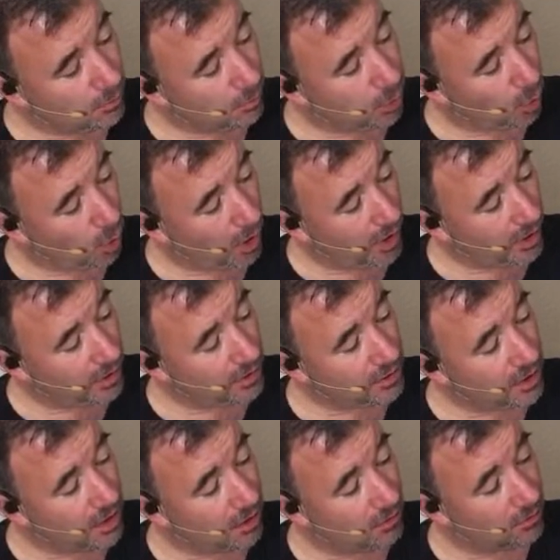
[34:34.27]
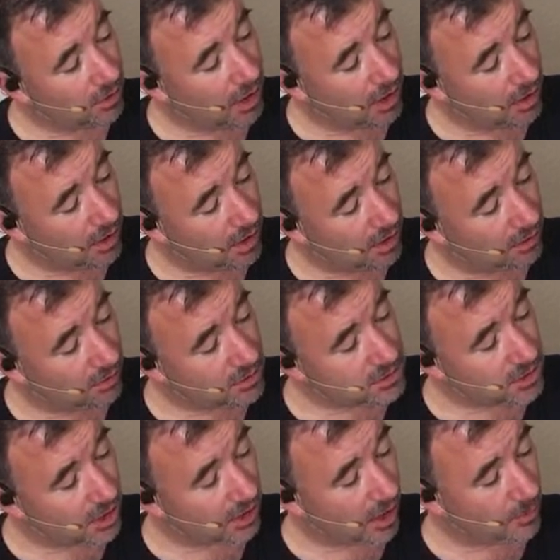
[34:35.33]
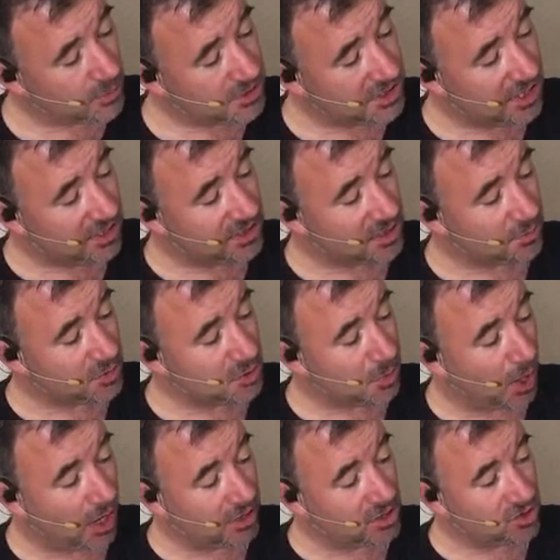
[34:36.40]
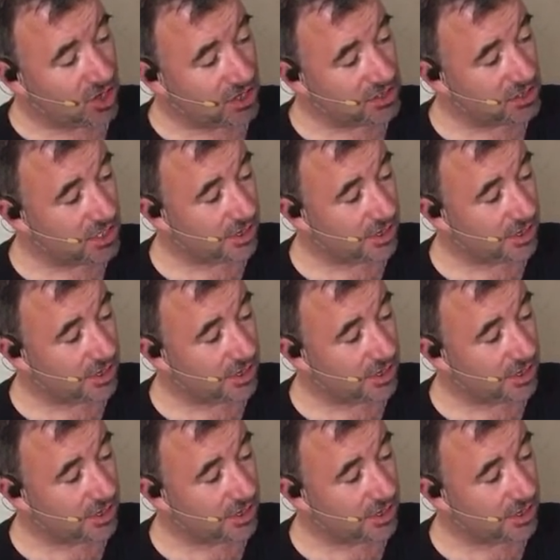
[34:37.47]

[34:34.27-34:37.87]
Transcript: Boy, you know, it looks like I'm seeing some spine stresses